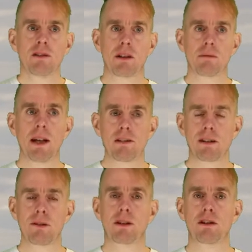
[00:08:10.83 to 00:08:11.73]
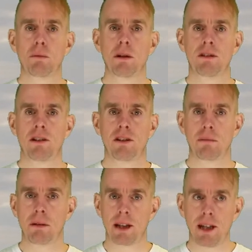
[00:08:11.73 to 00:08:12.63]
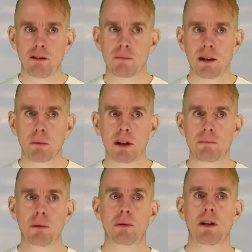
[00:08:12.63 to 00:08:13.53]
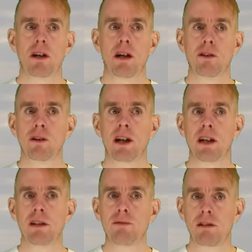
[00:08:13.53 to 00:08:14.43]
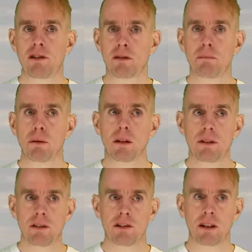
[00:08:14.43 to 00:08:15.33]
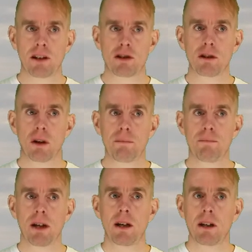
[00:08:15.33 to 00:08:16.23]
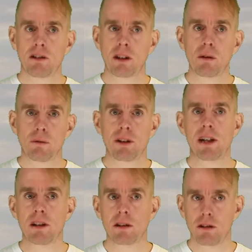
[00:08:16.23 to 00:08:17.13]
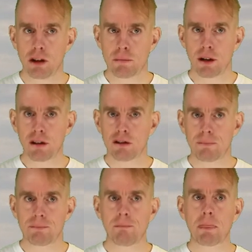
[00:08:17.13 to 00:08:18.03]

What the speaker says: So let's have a look at a worked example. Here on my whiteboard, I've got a very simple distillation column, single feed, two product.